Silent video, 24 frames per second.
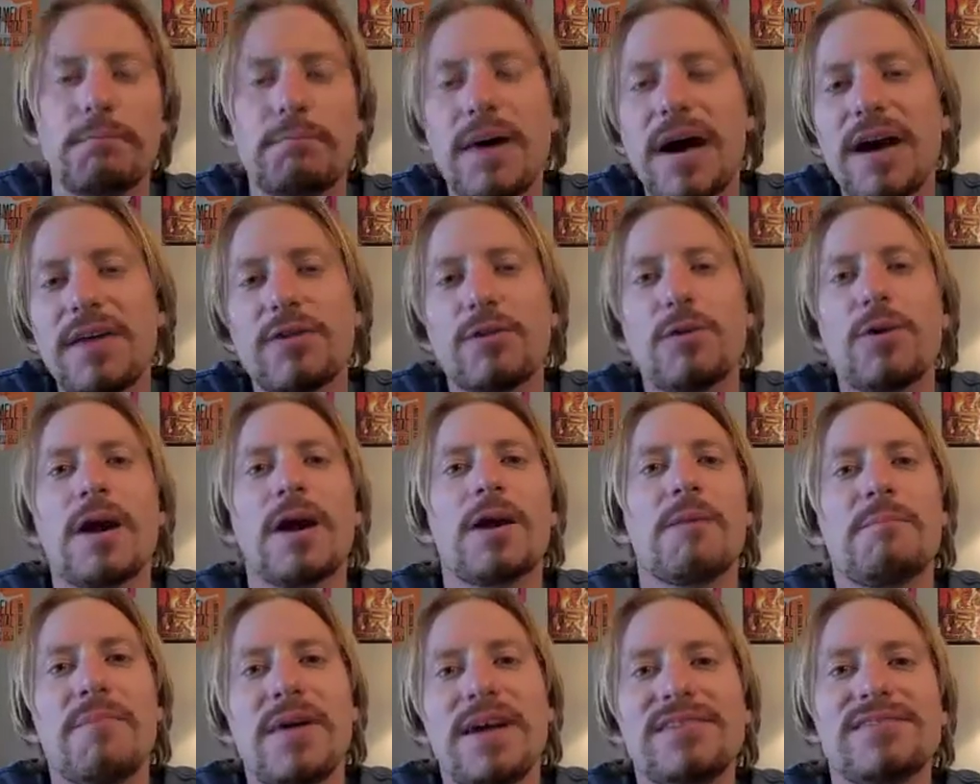By the
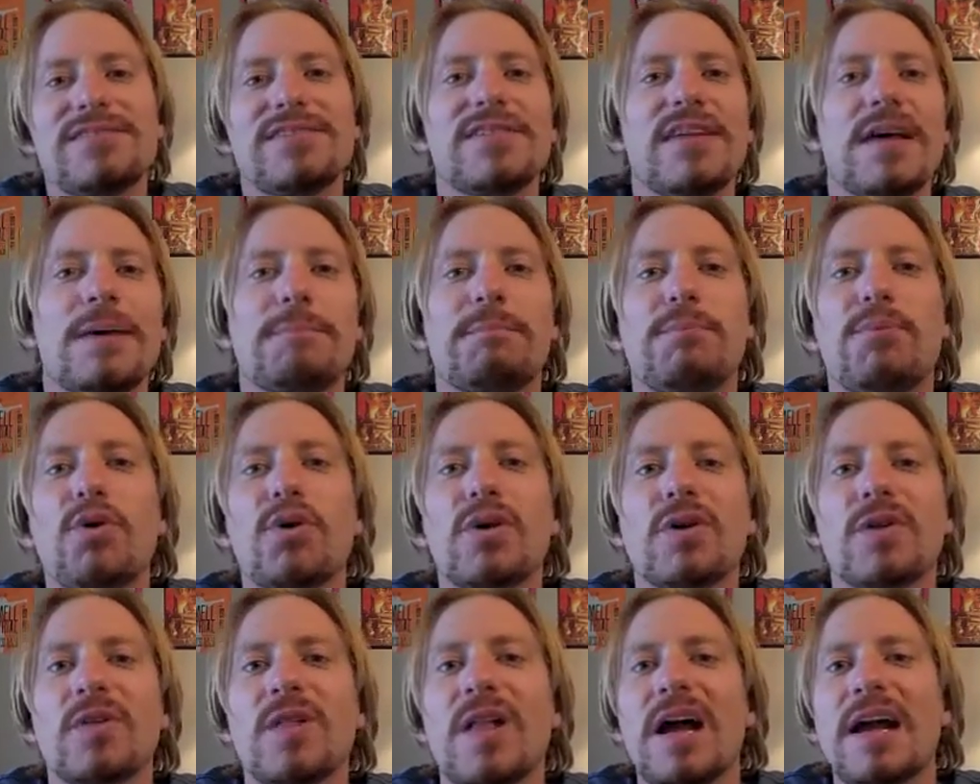way, I'm basing that
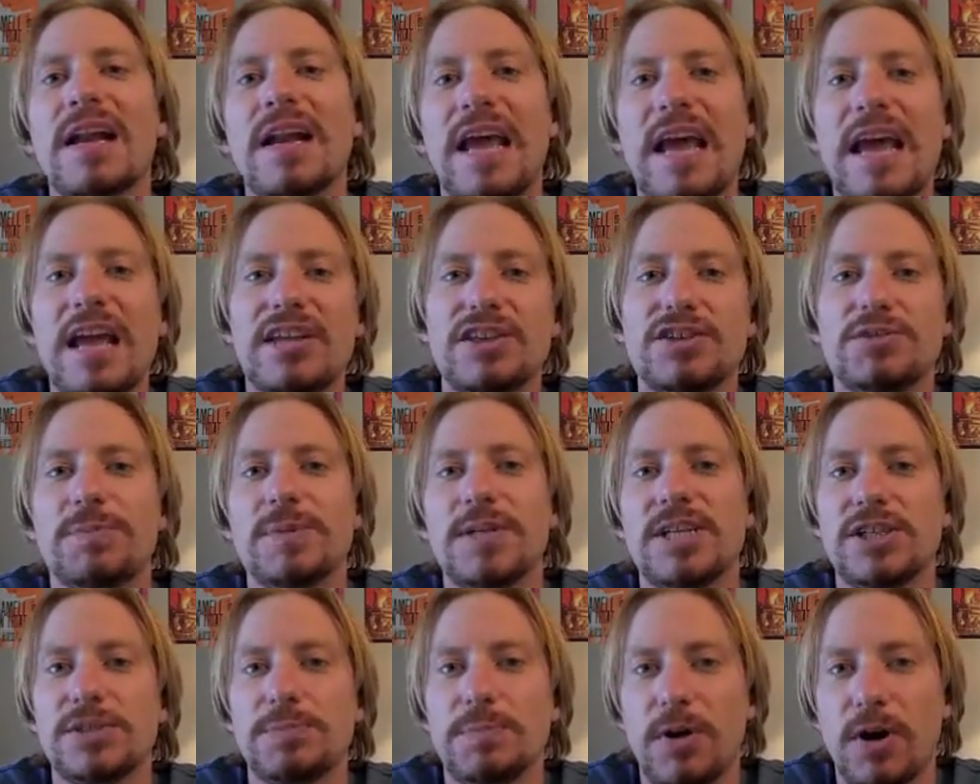borderline hate
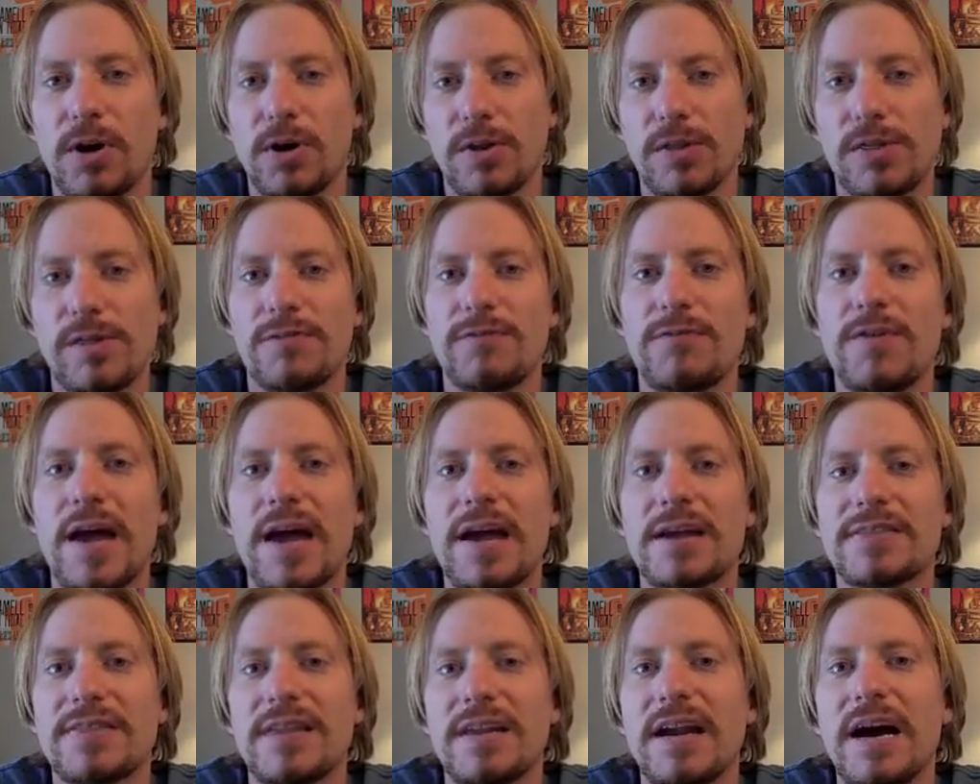speech part on the
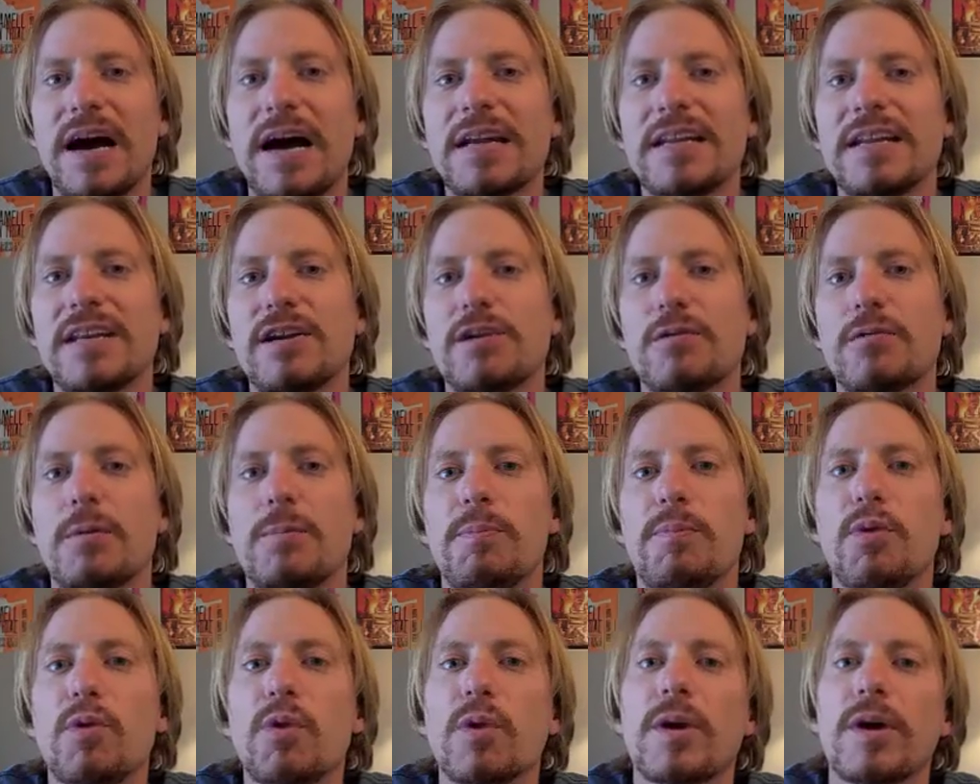fact that I did a
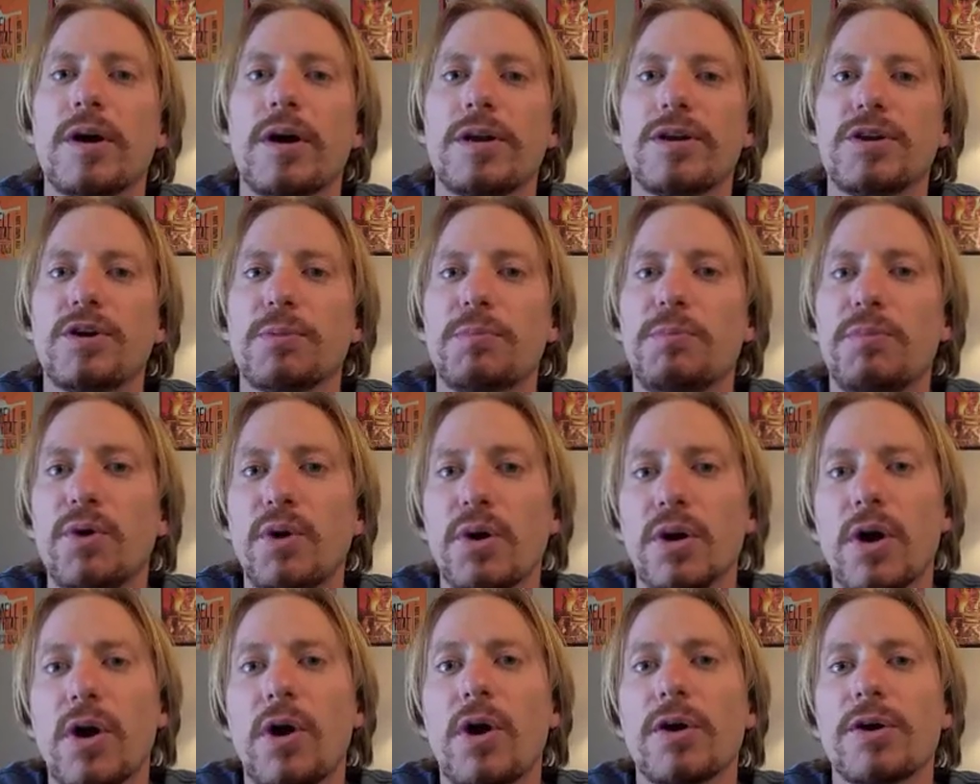report on your book